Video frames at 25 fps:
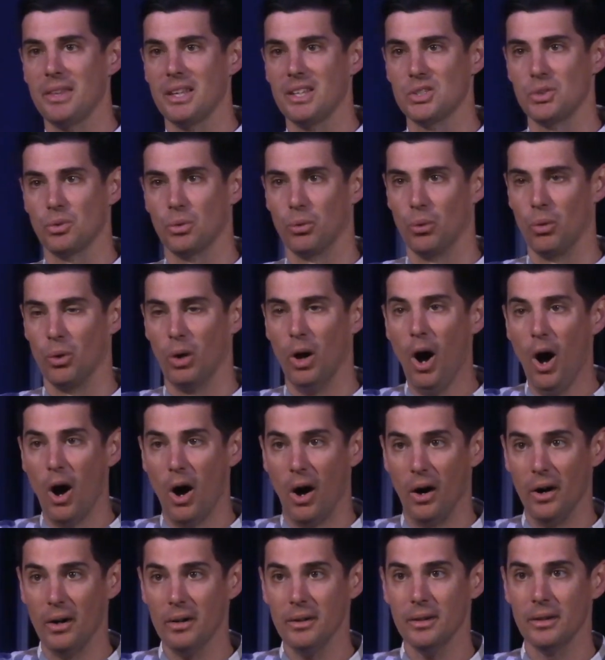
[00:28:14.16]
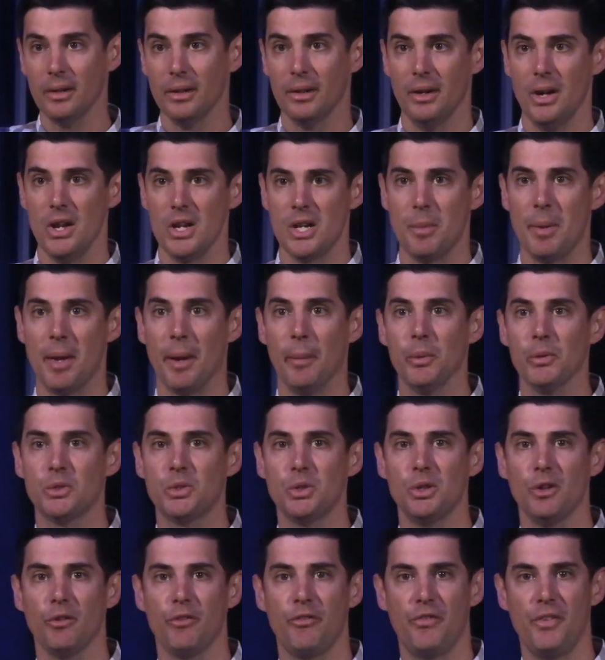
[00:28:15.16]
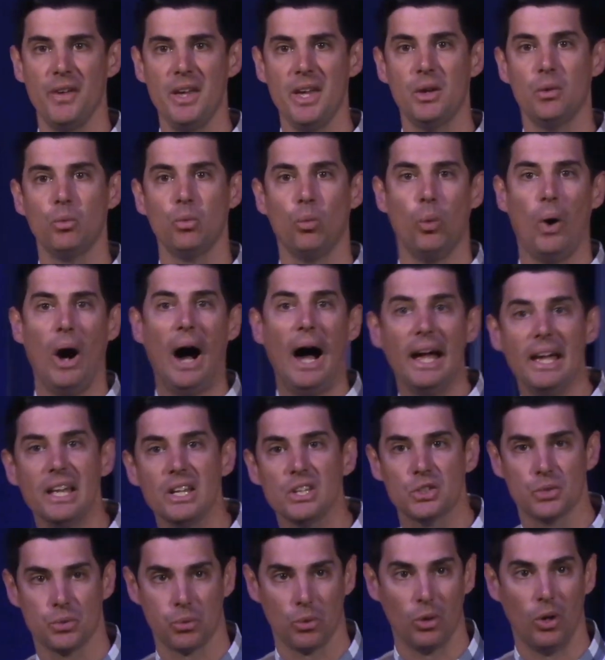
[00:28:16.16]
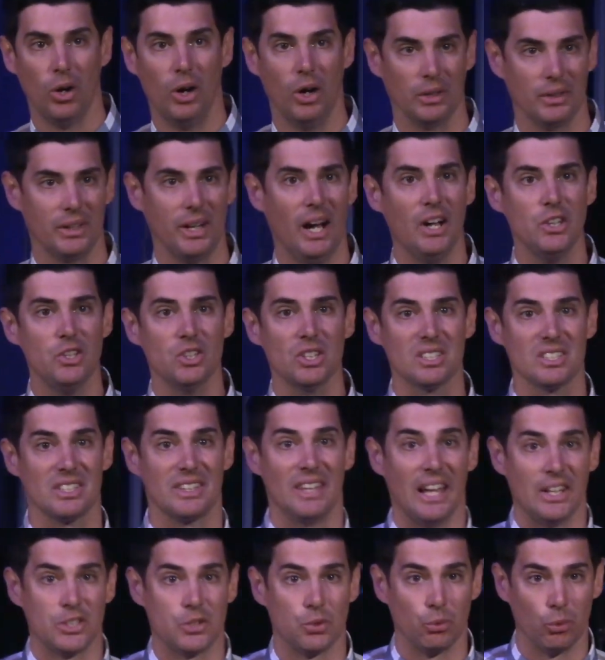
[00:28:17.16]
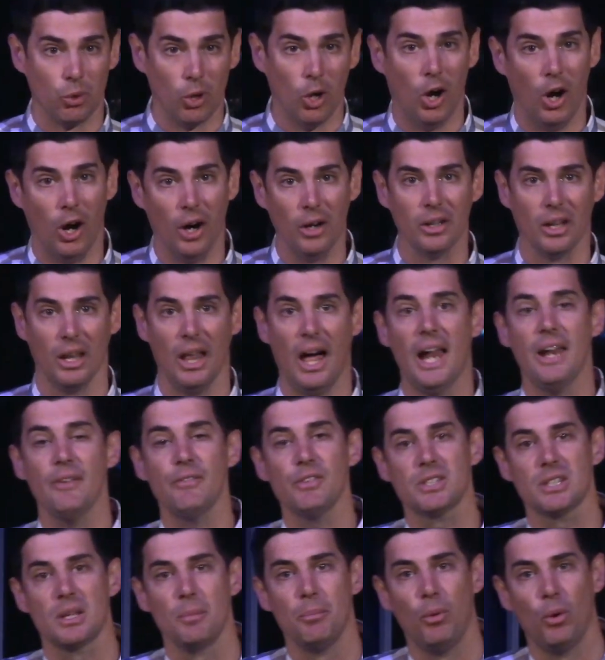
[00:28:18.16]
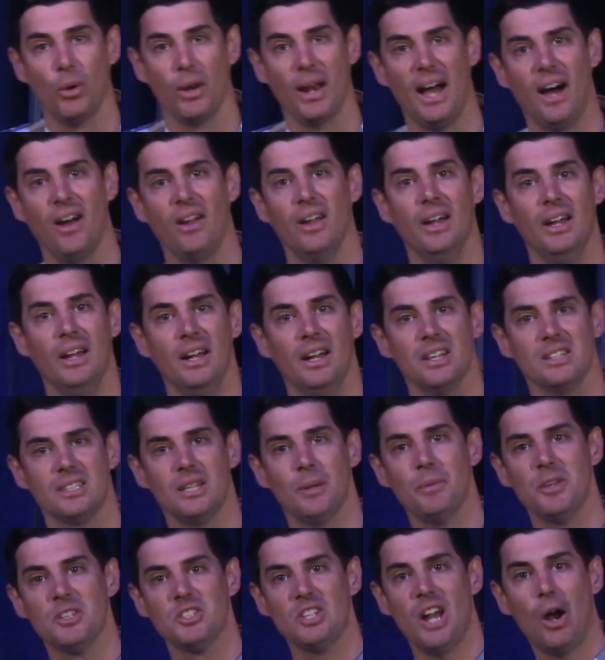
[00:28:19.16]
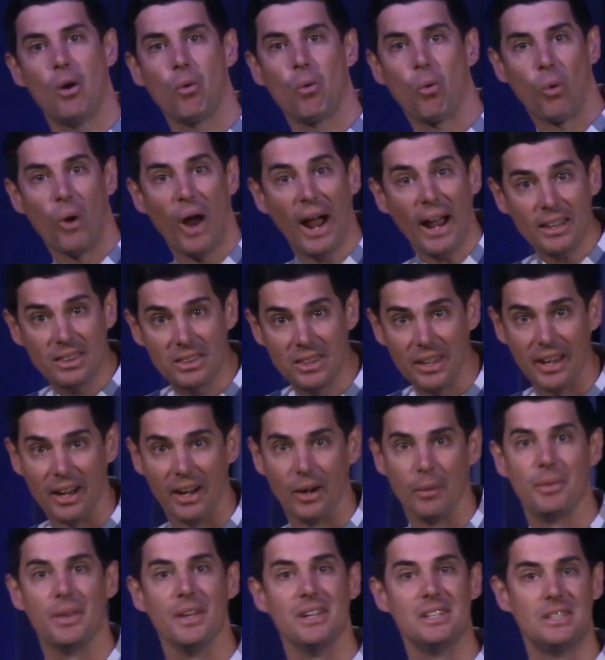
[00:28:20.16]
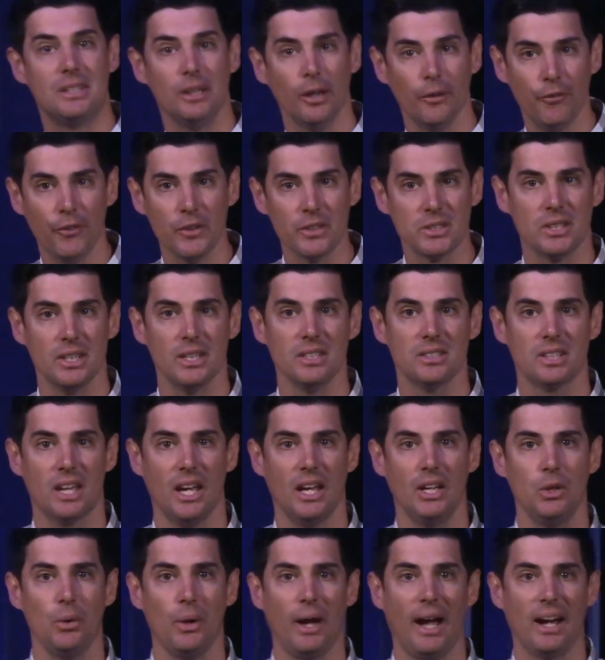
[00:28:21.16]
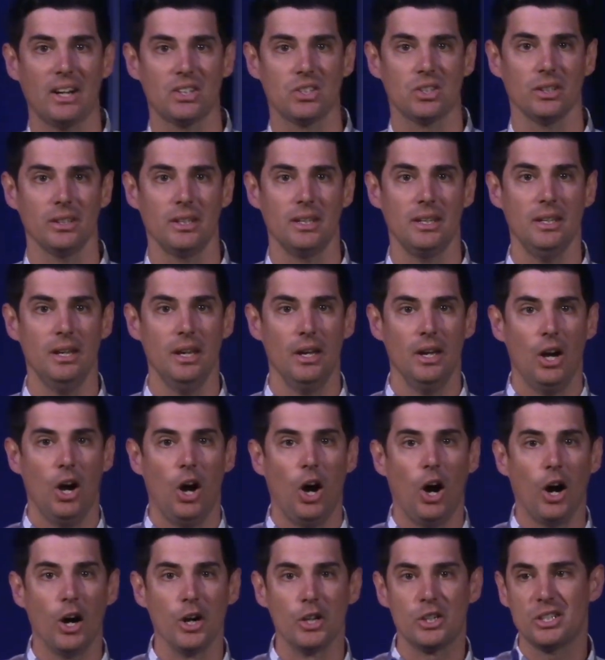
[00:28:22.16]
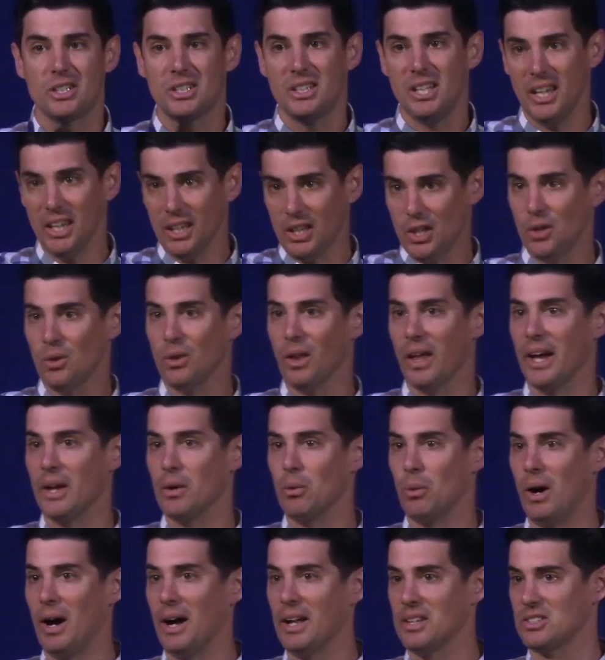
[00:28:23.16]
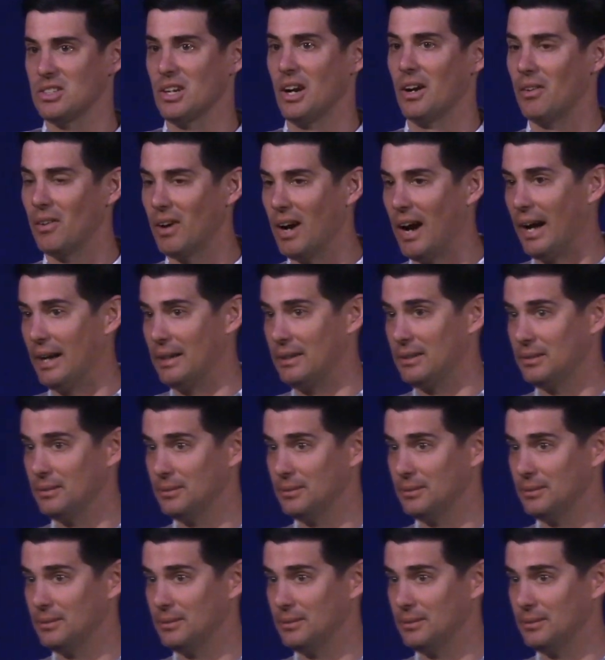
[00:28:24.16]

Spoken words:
that's wrong to be able to defend why it's wrong. Not just that's wrong. A lot of us can point out something's not right there. The difference is, can you actually articulate why it's not right?